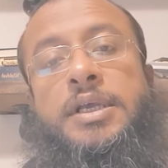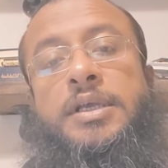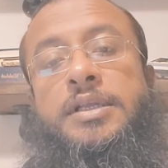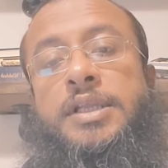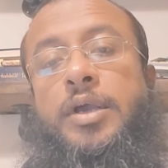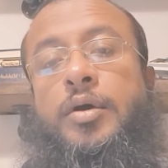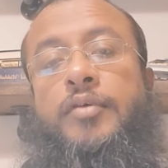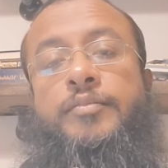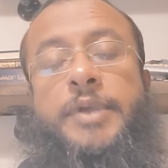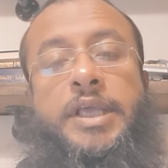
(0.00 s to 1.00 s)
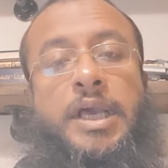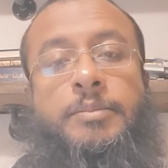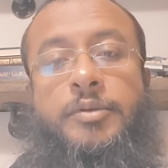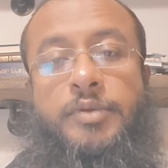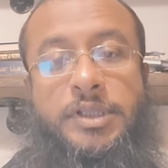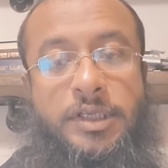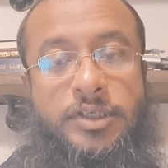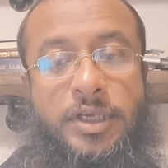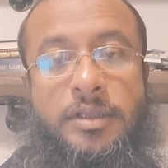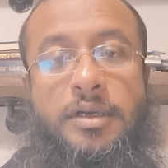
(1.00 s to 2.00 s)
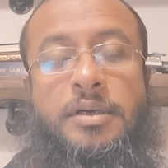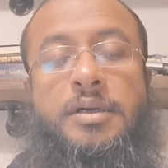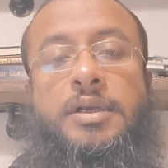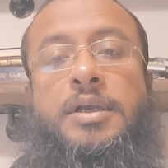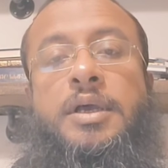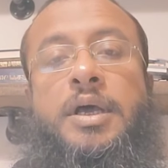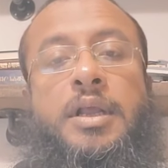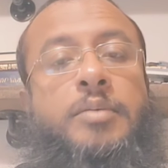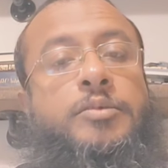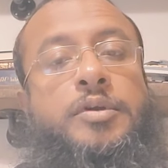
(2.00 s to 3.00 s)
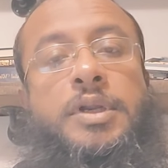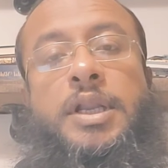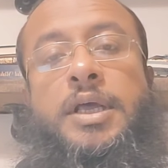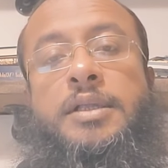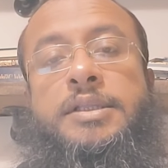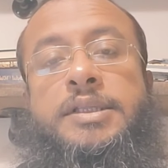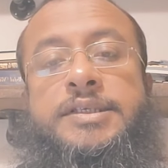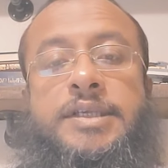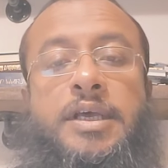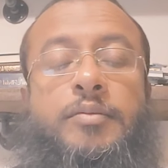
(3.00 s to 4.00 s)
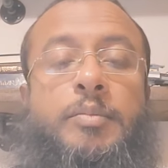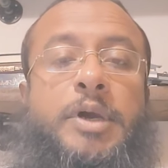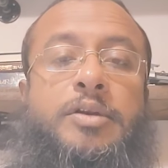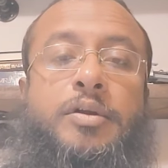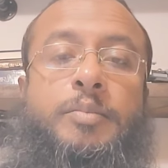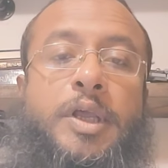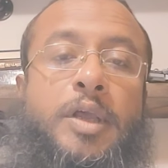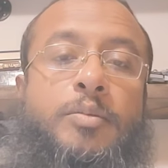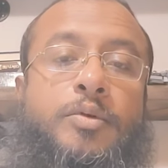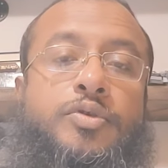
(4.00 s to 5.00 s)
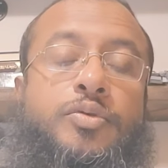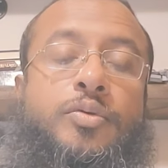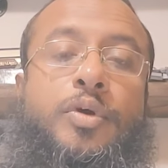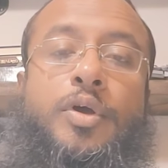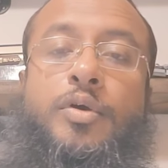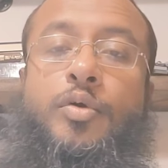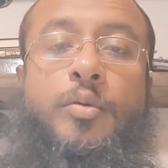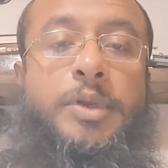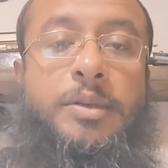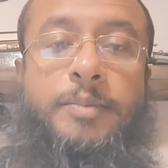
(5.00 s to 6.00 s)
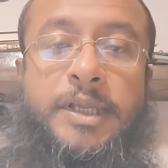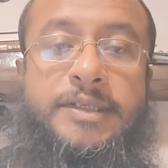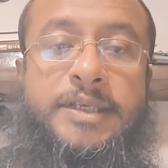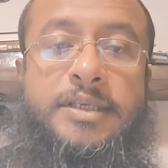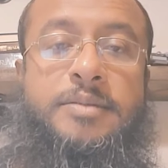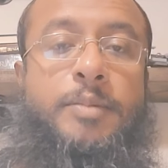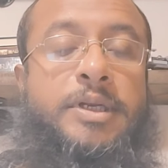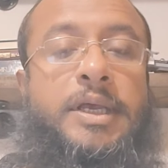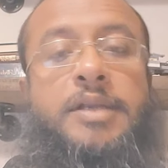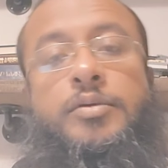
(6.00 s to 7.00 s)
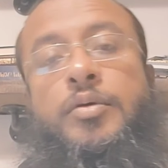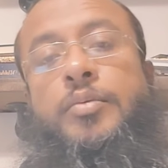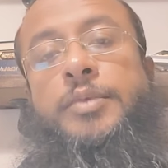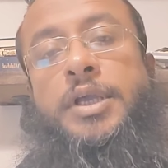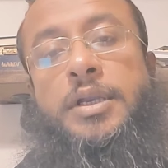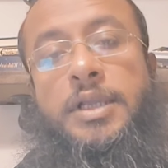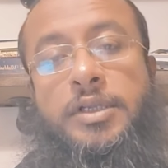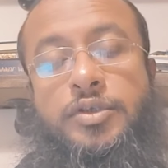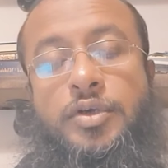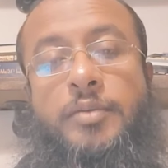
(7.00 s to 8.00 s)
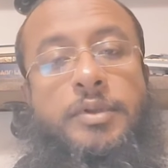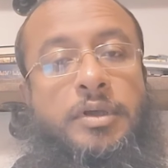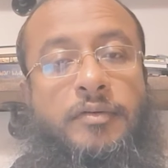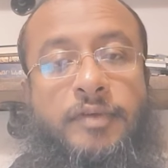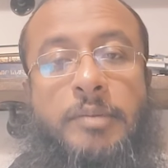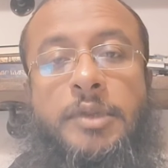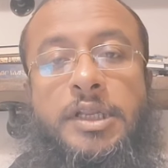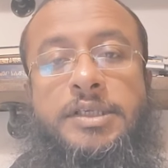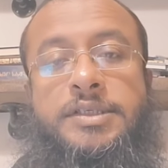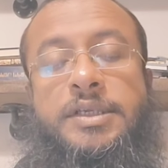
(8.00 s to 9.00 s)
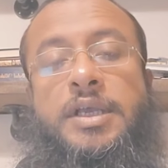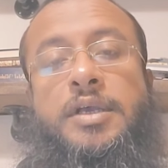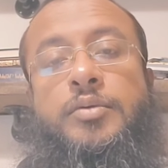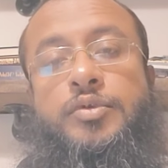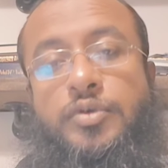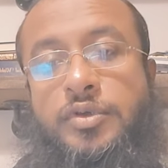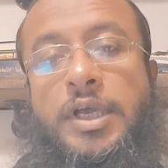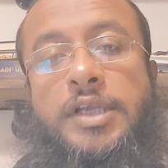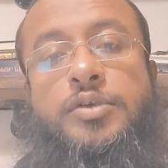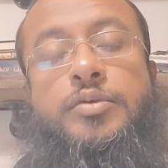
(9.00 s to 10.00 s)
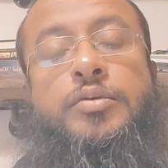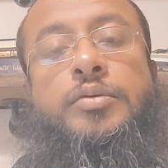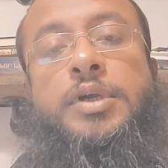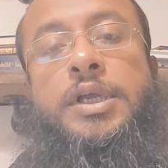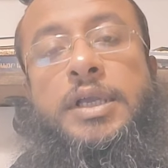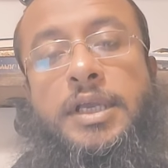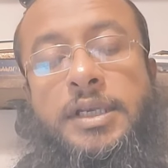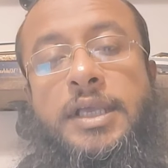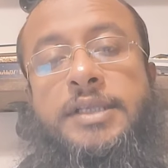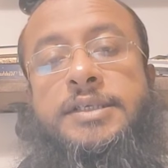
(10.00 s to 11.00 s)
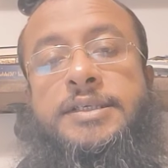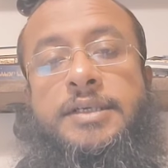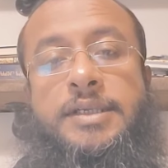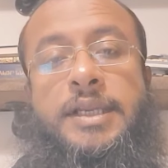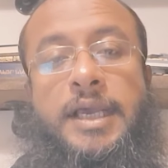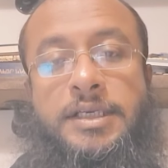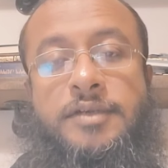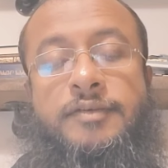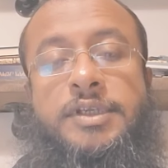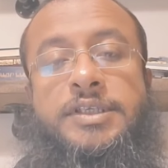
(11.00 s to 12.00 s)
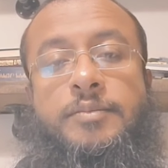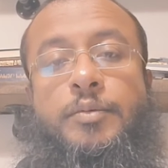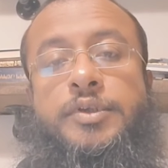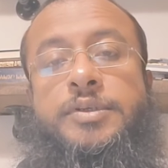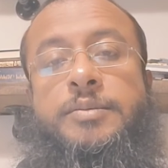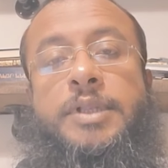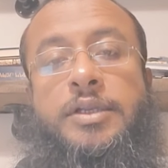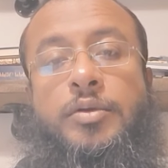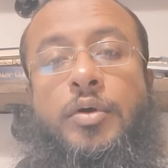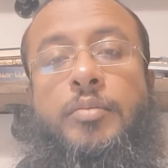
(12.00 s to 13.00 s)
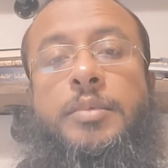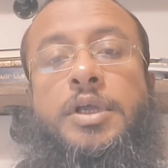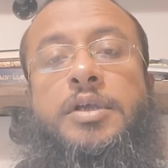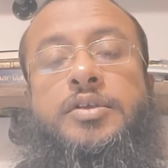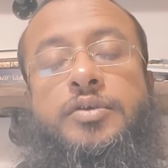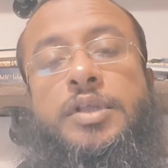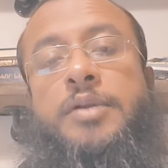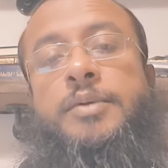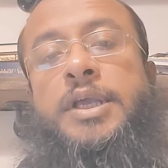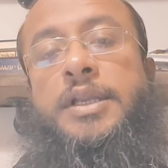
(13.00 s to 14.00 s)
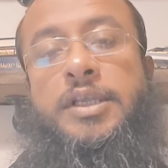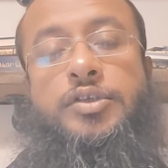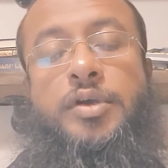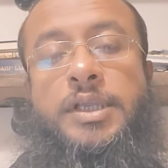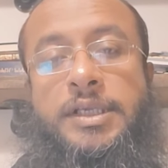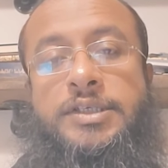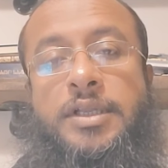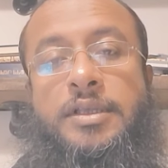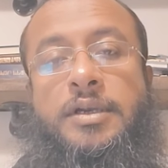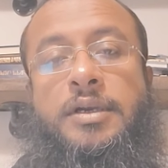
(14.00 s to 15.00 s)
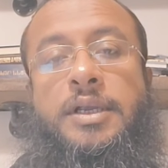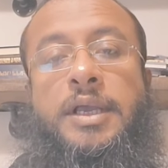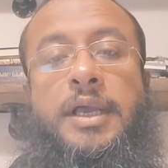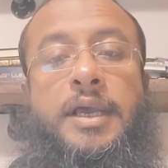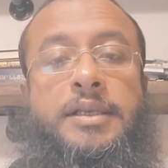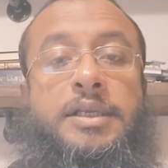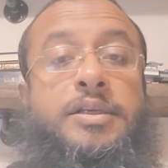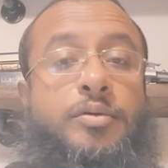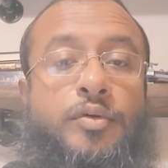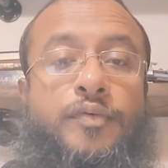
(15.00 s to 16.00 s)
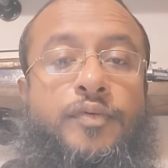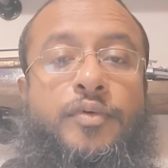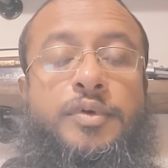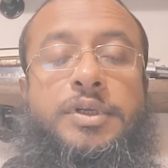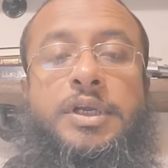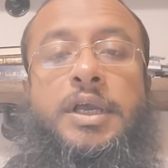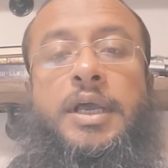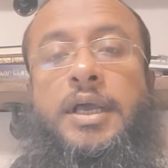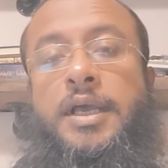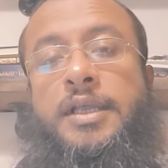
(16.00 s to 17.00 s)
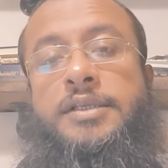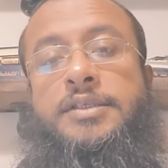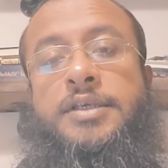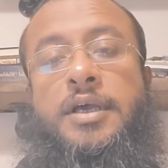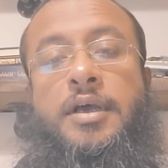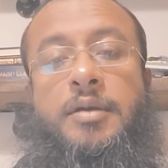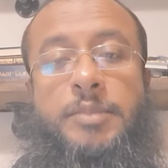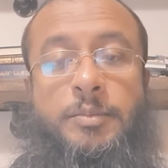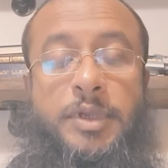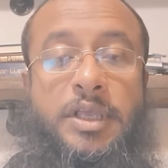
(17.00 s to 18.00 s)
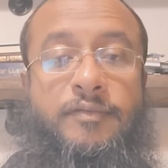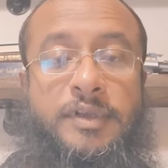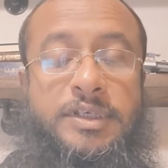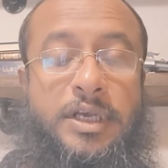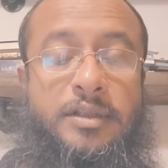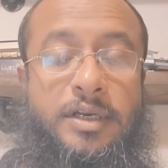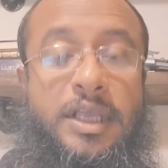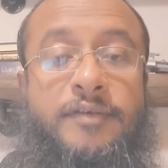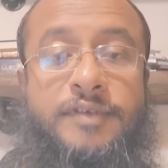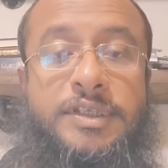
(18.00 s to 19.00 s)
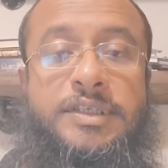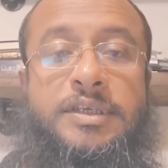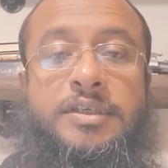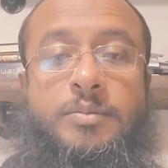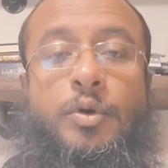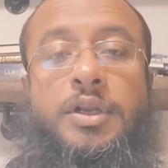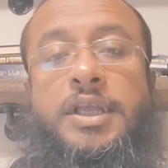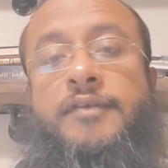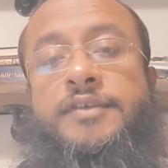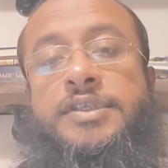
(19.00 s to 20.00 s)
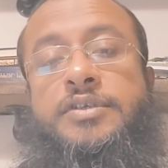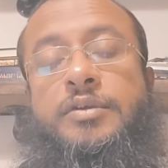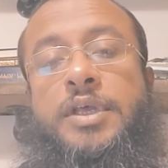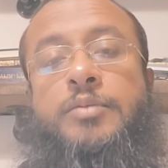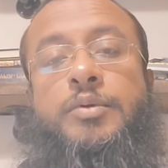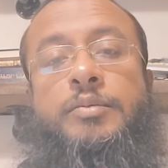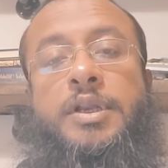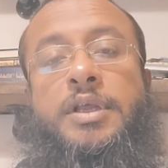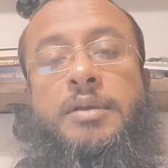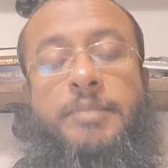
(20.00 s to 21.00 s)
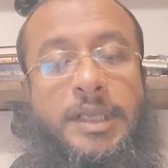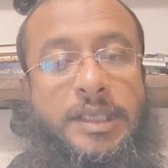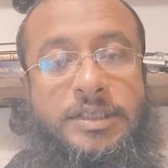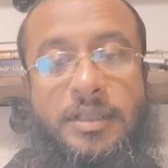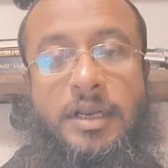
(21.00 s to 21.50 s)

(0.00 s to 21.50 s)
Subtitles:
day of being happy with each other. Alhamdulillah, this year we might not be able to go many places, but at home we can enjoy with our families. We should try to engage in certain activities if possible at home, so that we can enjoy each other and eat good food, and maybe give each other gifts, small gifts, so that we will make each other